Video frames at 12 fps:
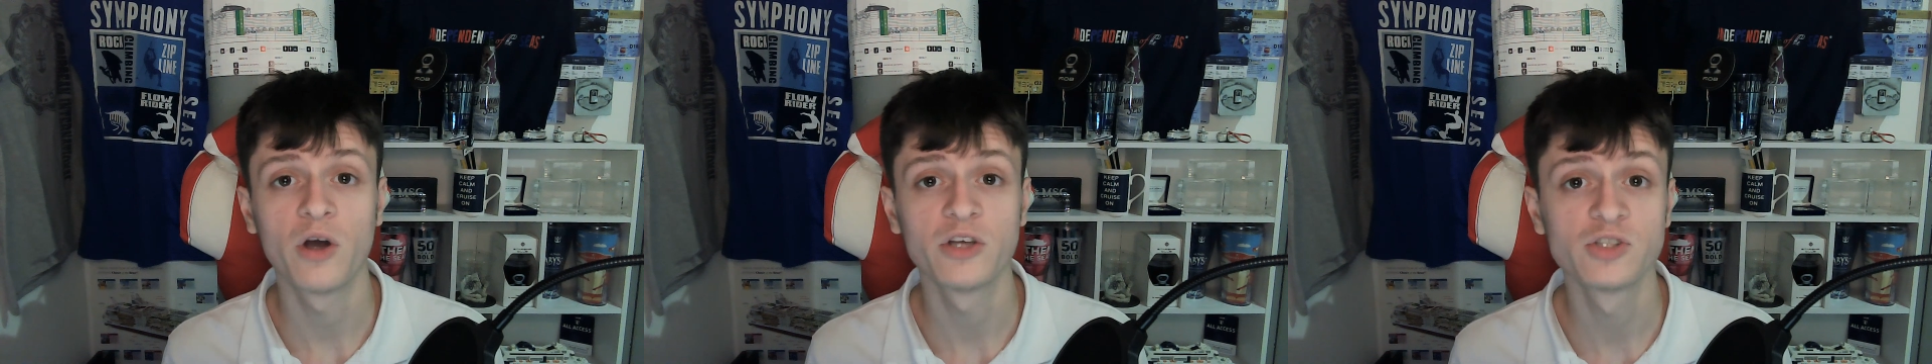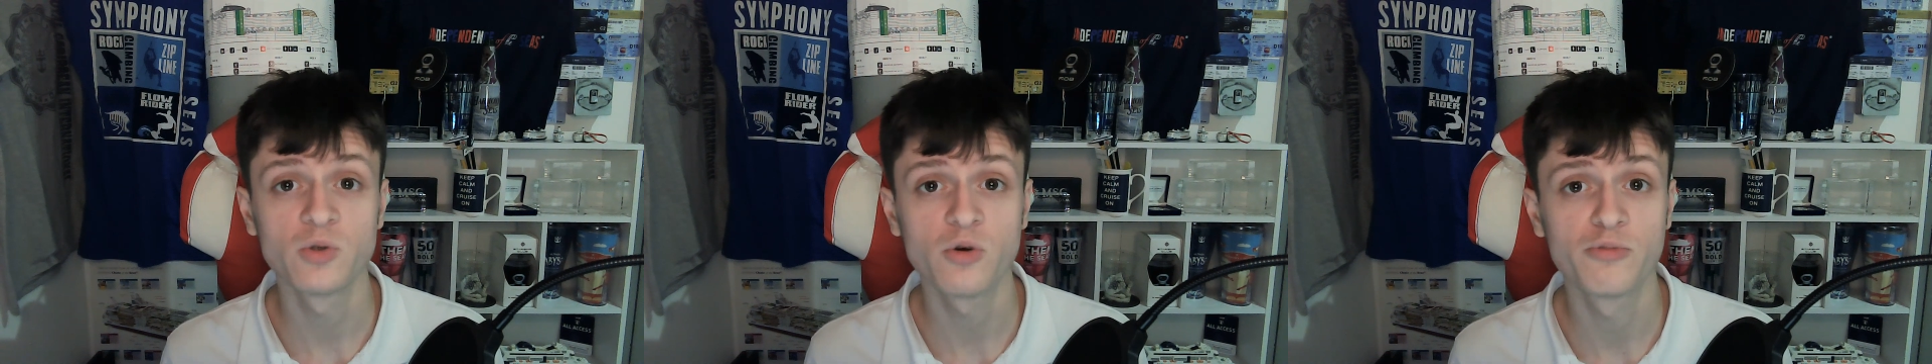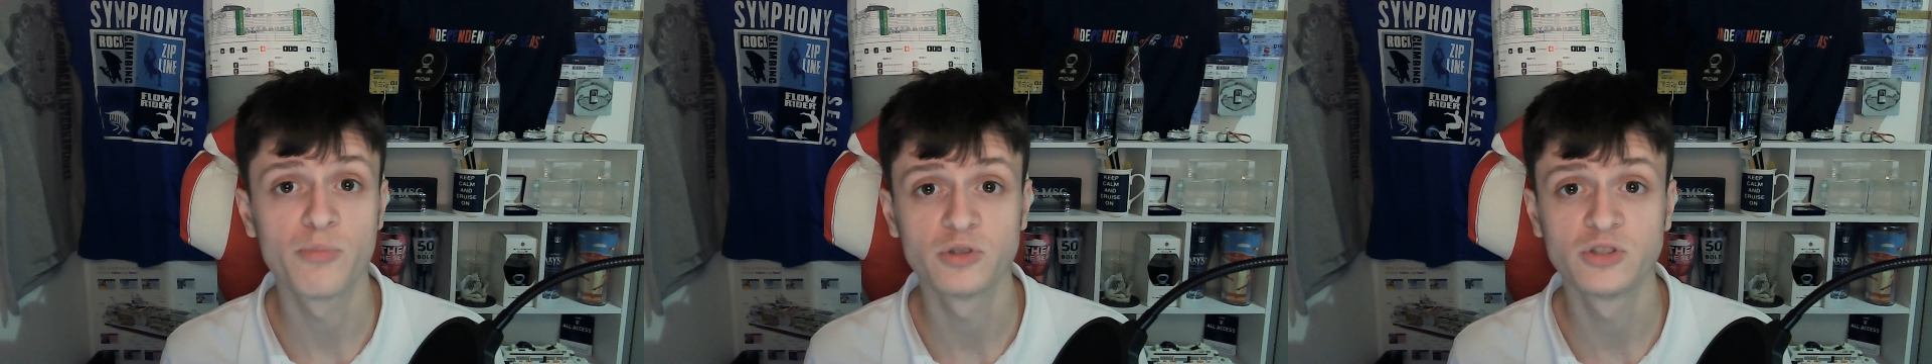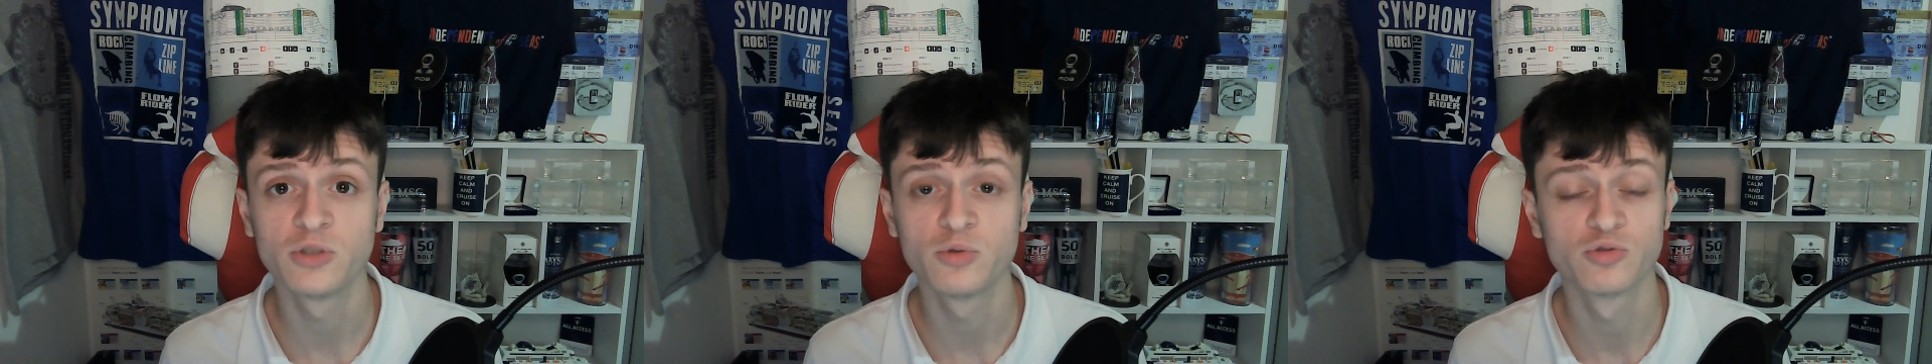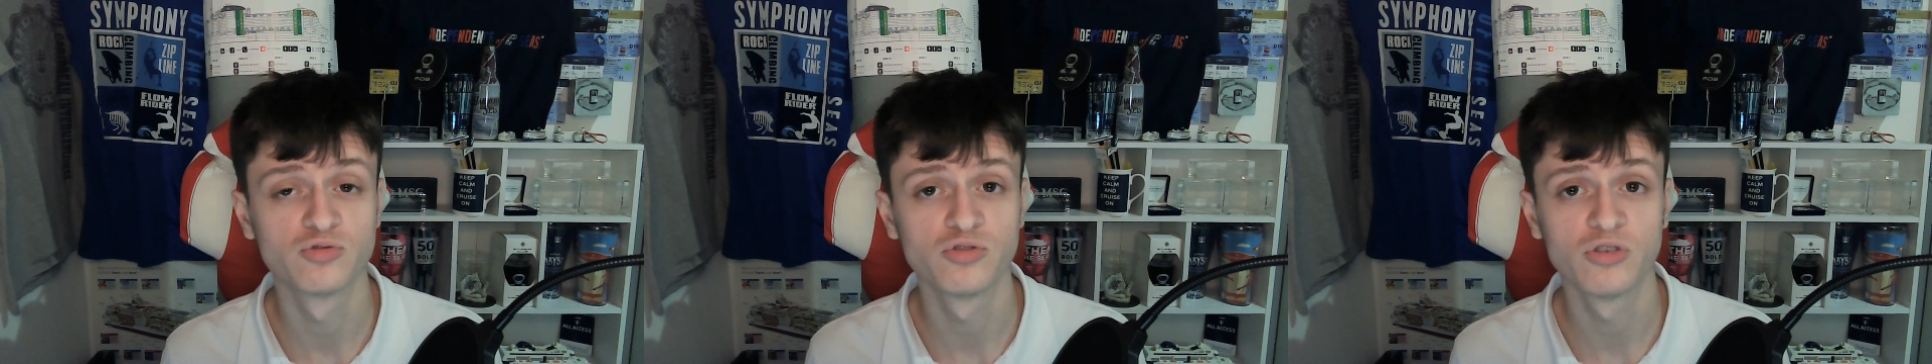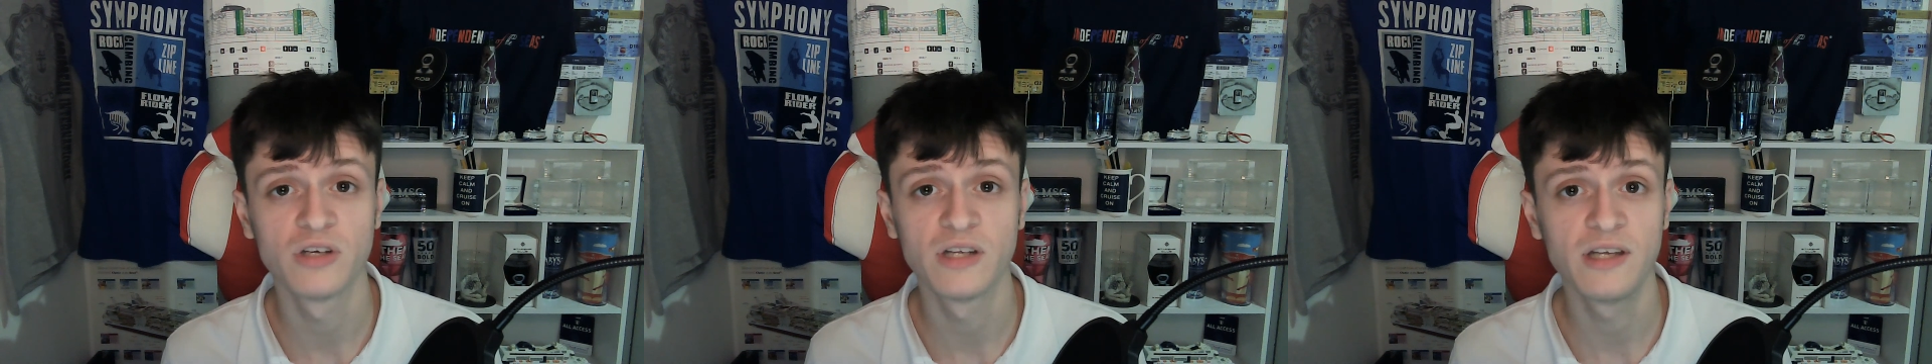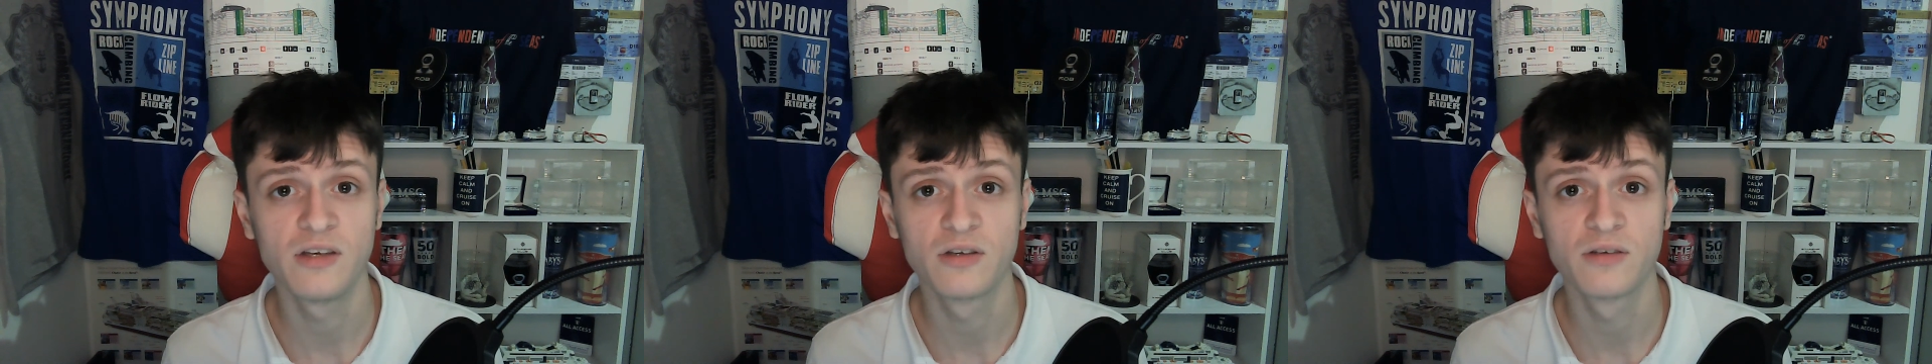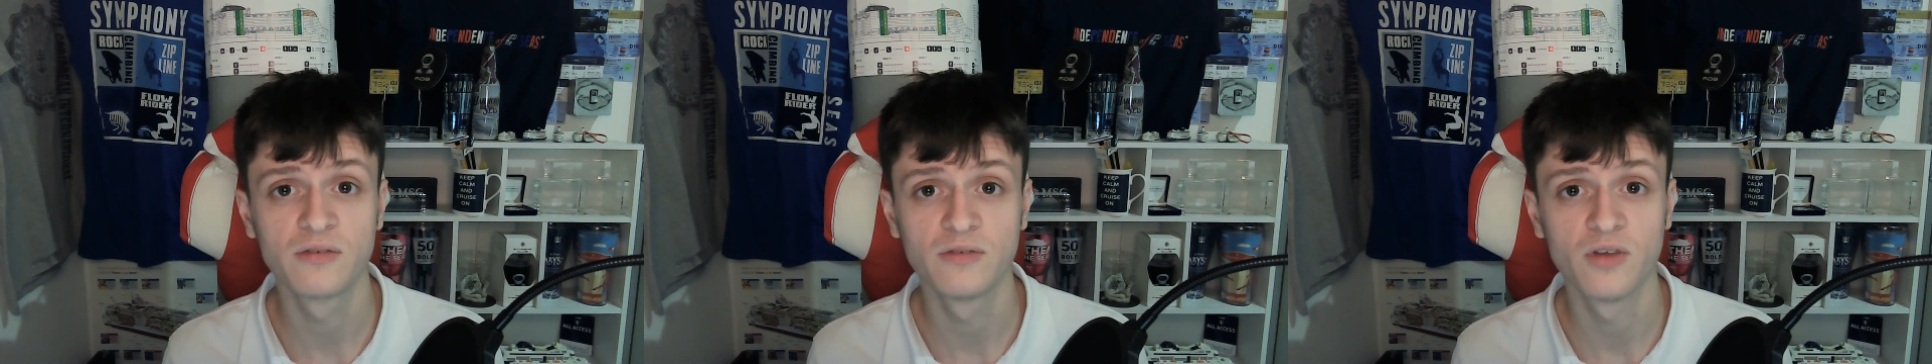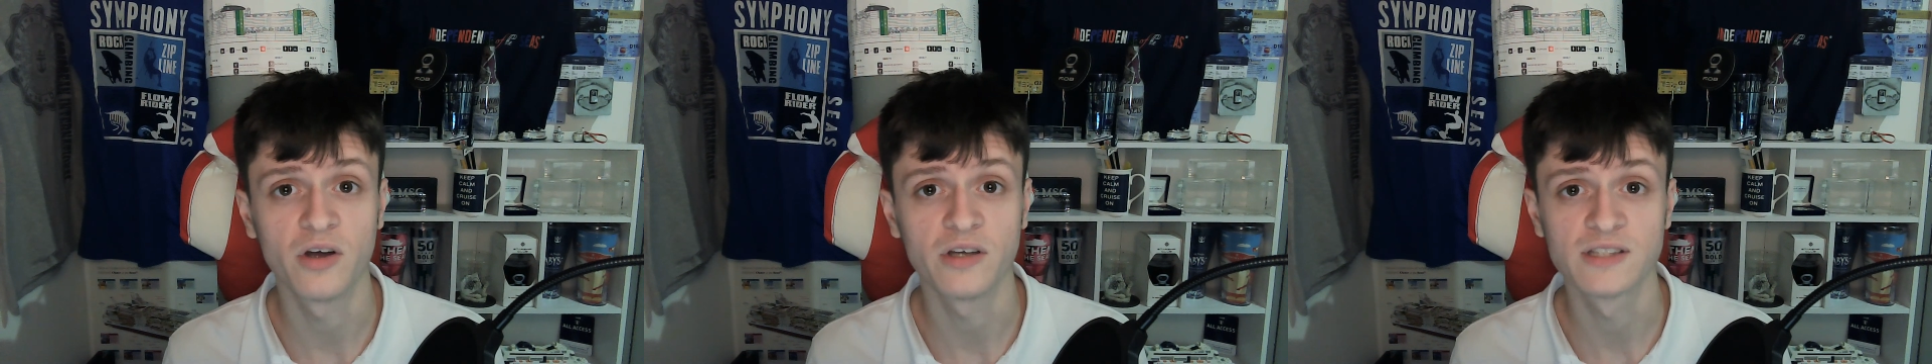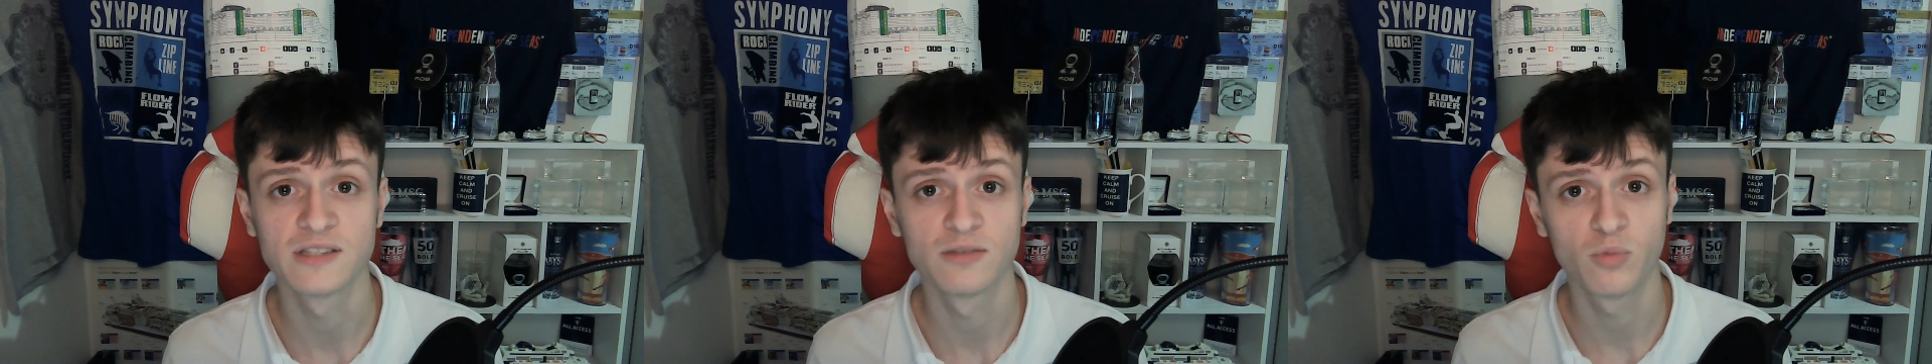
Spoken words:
I saw of Malta was really nice,